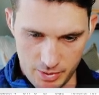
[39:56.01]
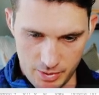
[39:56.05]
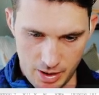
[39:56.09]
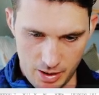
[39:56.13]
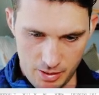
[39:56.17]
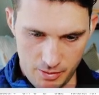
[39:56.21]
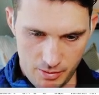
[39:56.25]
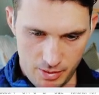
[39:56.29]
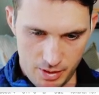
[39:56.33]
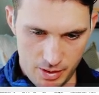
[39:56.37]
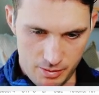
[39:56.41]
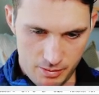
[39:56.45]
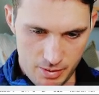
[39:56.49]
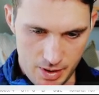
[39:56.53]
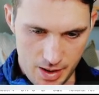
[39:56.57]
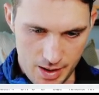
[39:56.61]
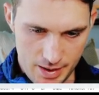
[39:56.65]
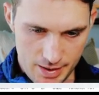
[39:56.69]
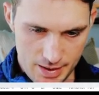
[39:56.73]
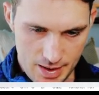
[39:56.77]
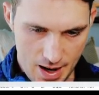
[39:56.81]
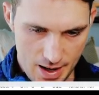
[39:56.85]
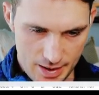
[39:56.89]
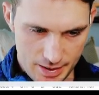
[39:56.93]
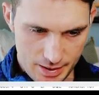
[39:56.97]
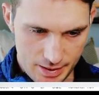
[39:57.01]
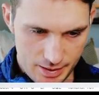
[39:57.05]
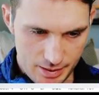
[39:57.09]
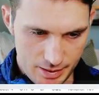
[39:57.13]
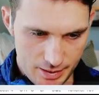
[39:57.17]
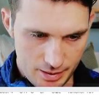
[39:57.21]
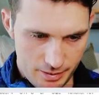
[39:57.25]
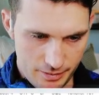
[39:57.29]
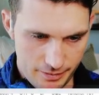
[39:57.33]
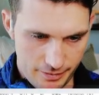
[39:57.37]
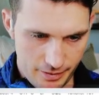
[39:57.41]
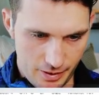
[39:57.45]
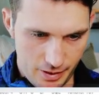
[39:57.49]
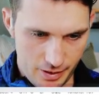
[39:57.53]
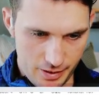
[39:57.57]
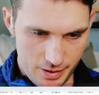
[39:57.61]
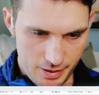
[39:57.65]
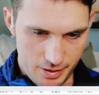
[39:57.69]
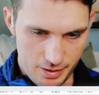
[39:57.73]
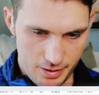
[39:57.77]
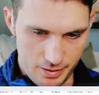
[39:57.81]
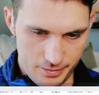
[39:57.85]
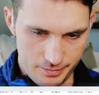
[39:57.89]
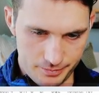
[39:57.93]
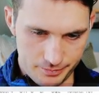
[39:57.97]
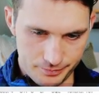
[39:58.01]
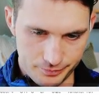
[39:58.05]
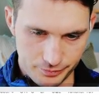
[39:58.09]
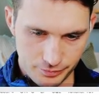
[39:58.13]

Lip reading: but I want to run tests first